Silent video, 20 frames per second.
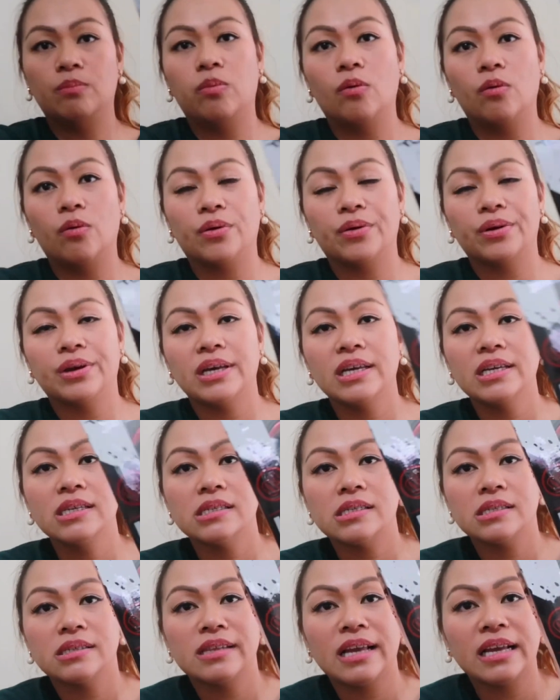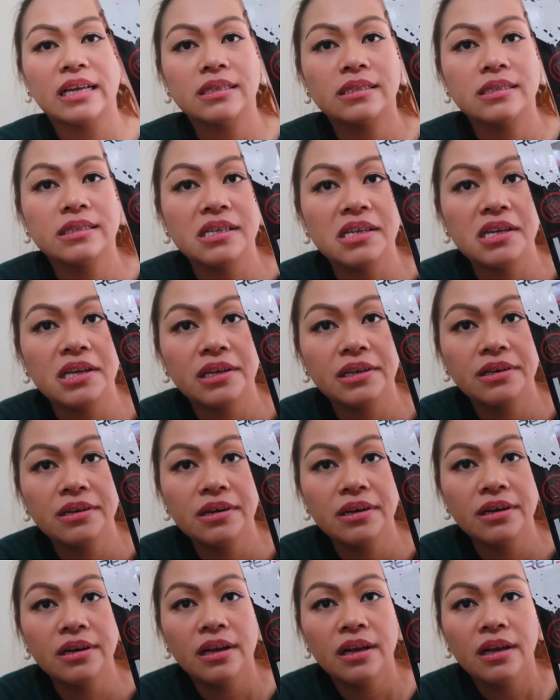boys next
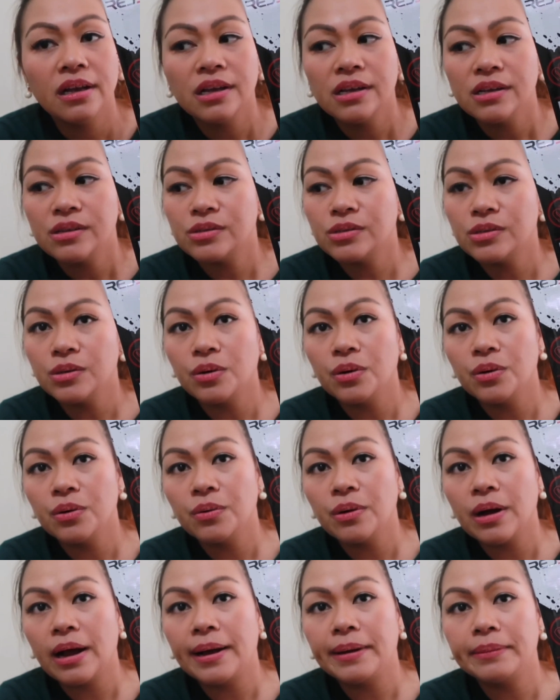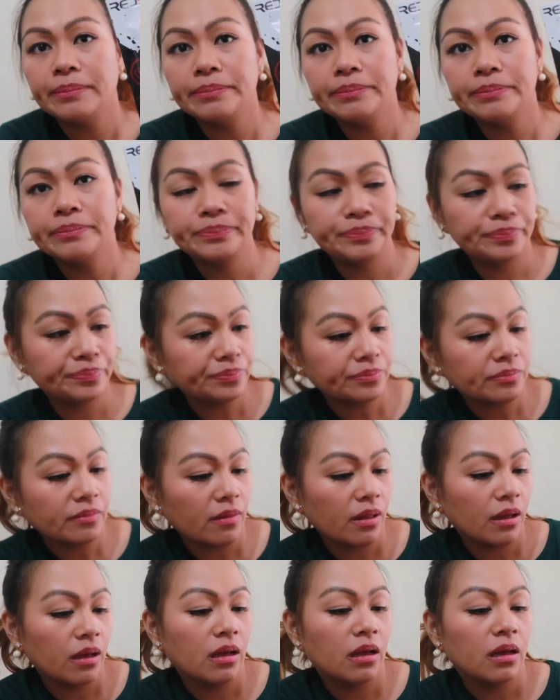year. So 20
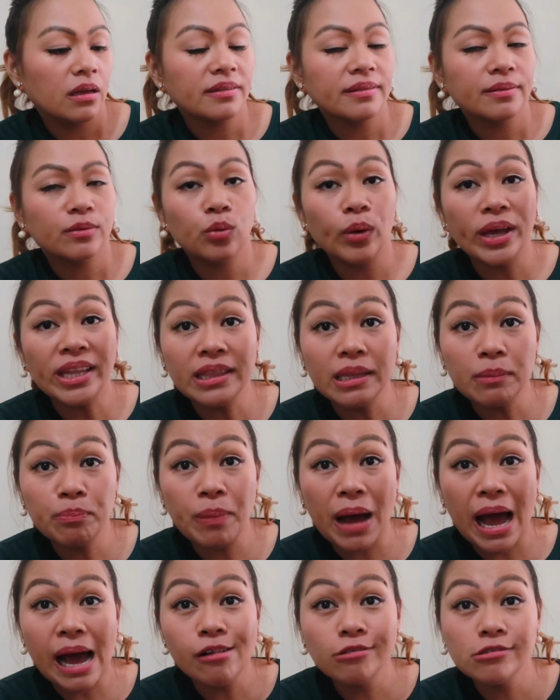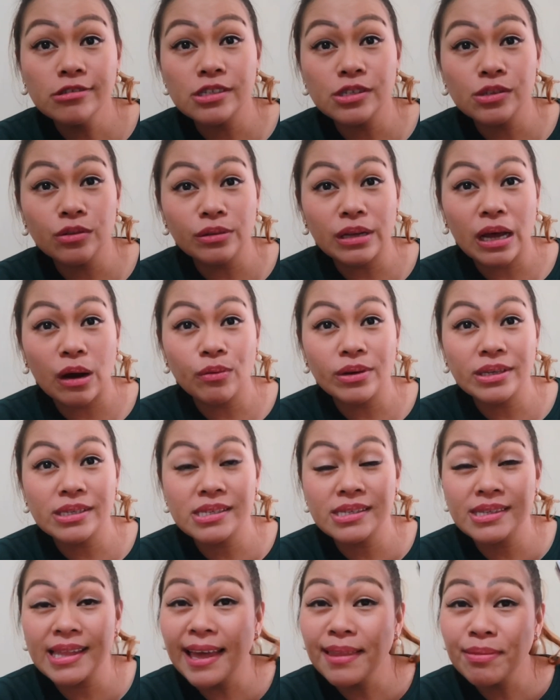pounds. So now
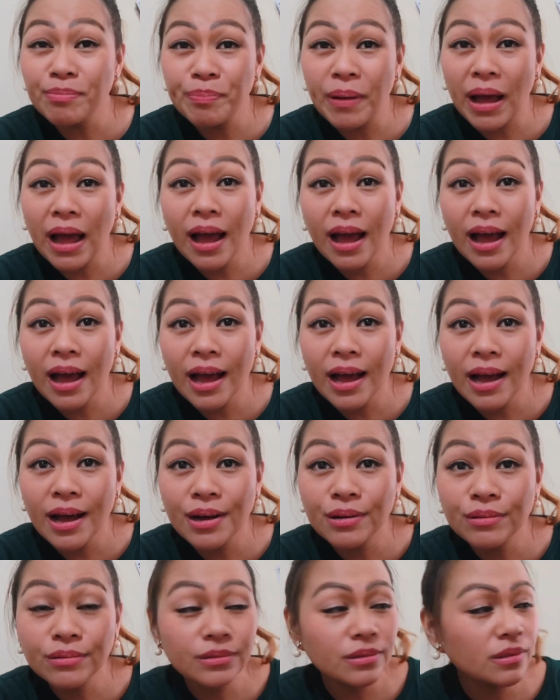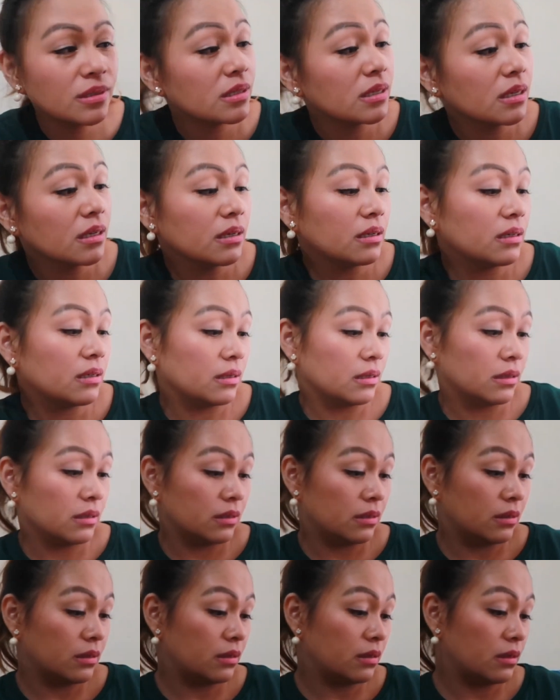it's 10 pounds.
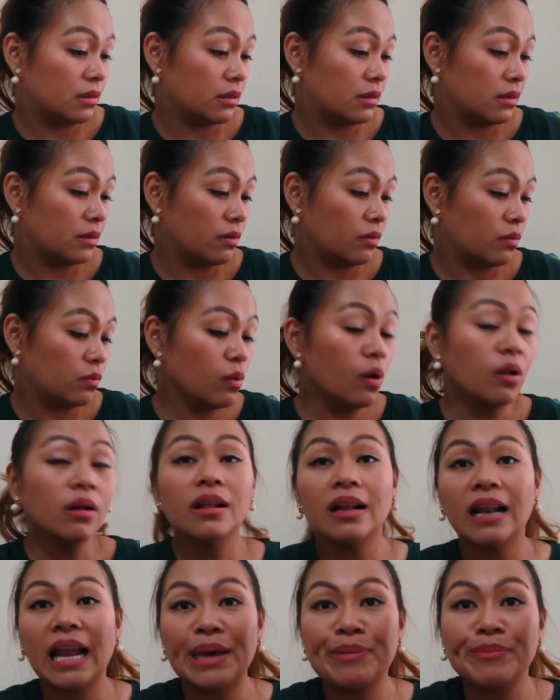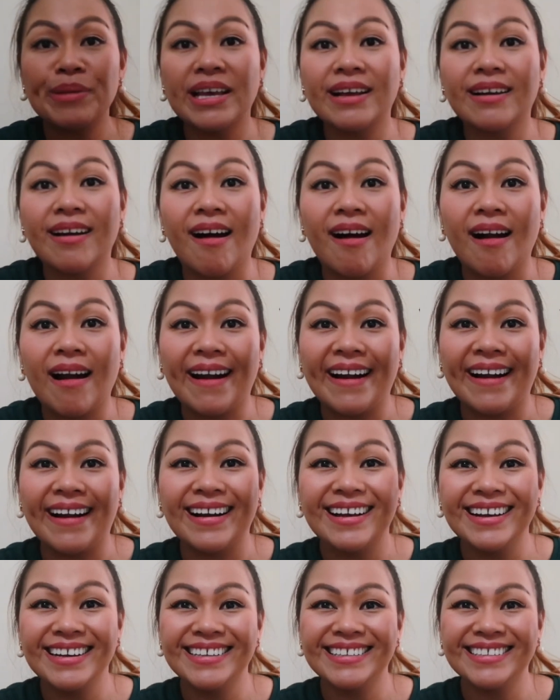Wall climbing car.
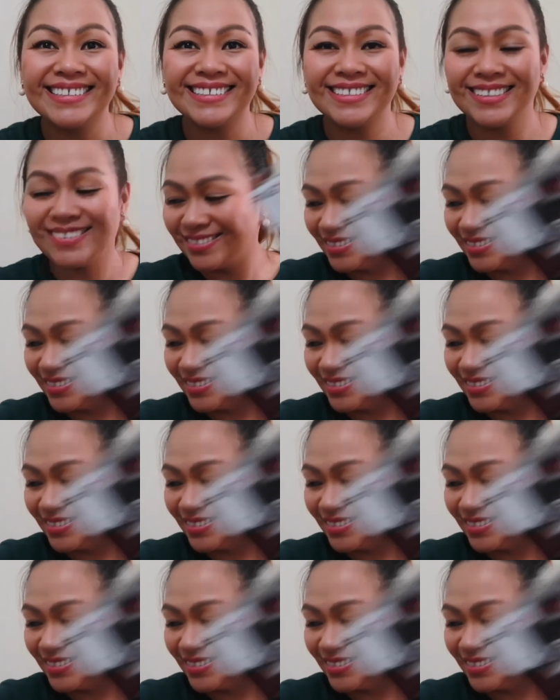So